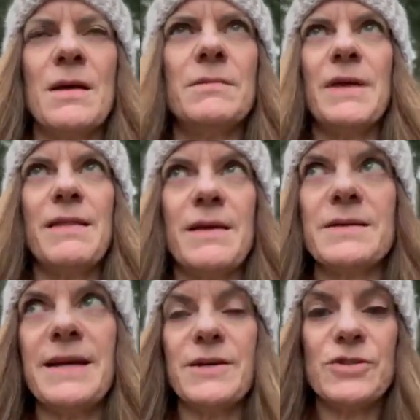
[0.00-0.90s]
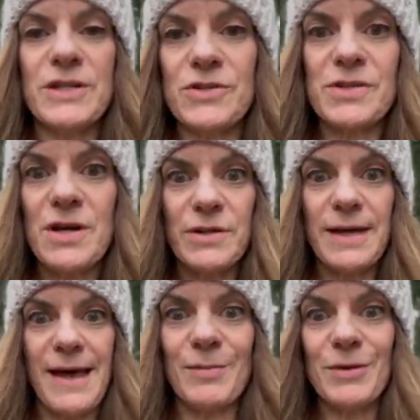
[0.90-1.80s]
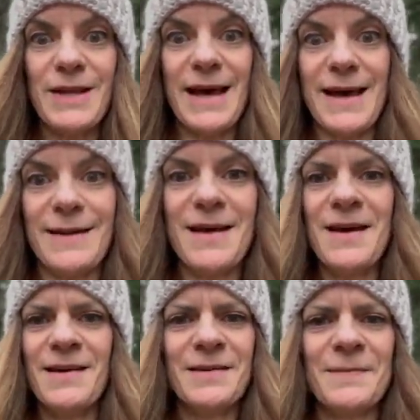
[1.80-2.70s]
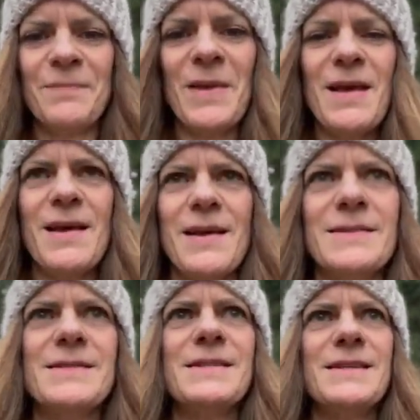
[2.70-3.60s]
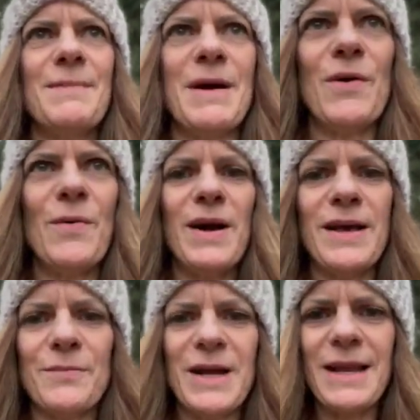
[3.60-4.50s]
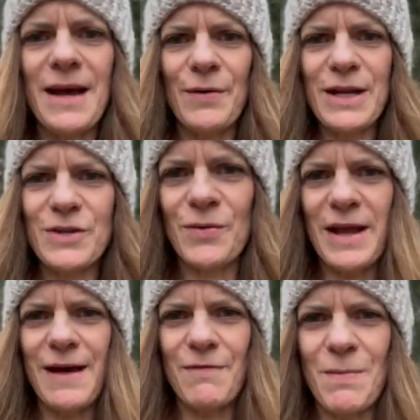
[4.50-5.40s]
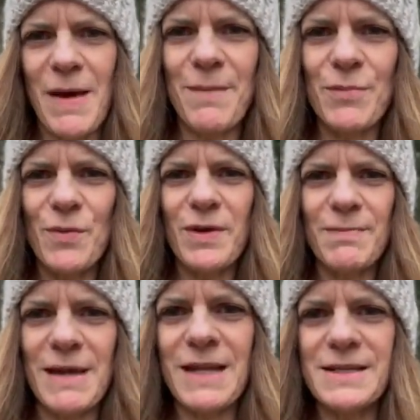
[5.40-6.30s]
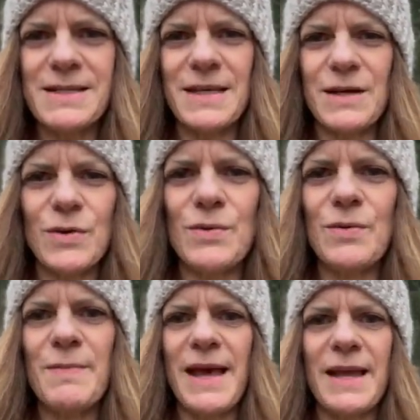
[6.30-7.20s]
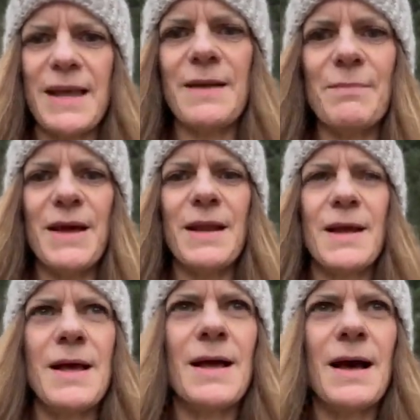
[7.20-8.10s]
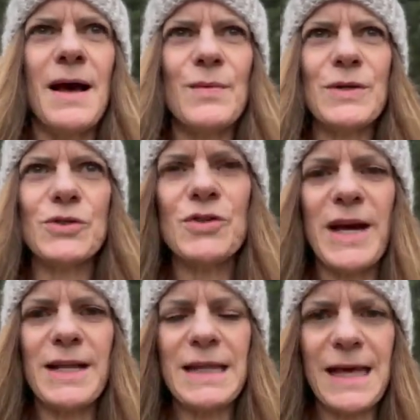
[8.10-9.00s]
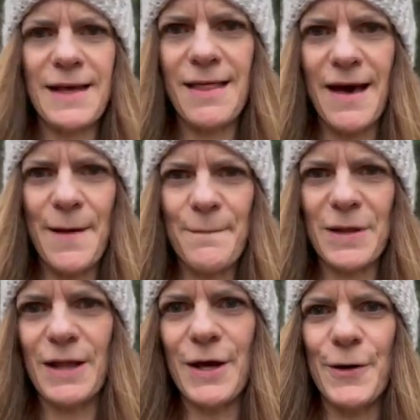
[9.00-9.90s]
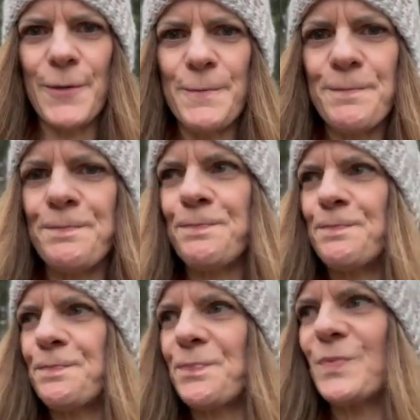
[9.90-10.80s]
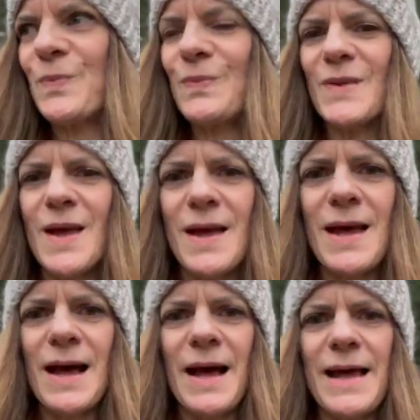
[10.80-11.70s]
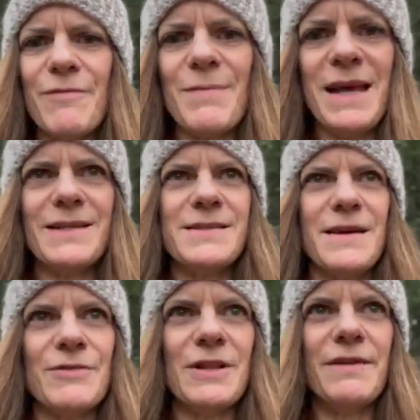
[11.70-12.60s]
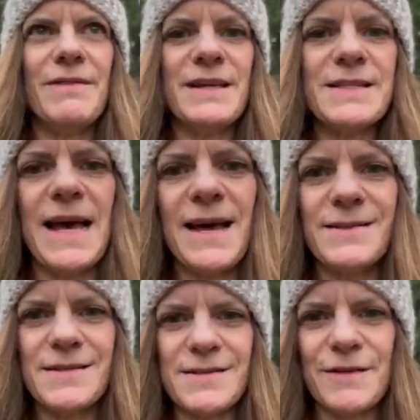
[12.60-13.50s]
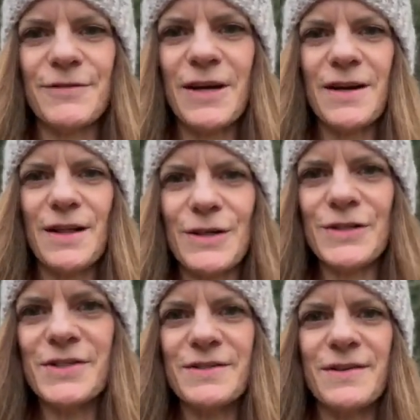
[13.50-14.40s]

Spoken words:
I think it's actually just called Cabled Hat. And since I'm out walking right now, I don't have the paper with me to see who made it, but I will try to link that below. I have made several of these hats in different colors.